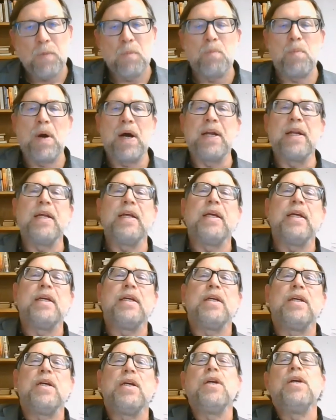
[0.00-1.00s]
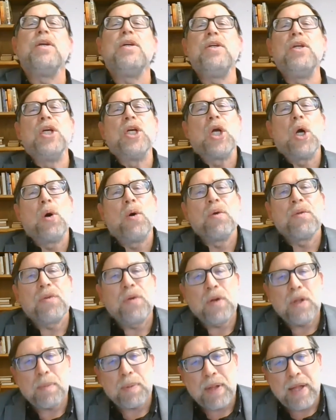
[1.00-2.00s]
but you go
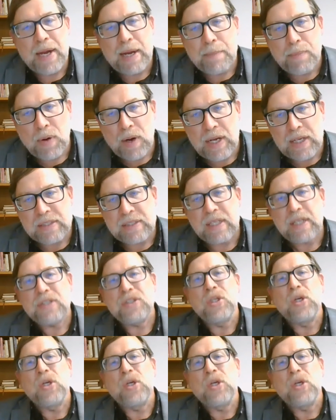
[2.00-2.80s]
through the planning process,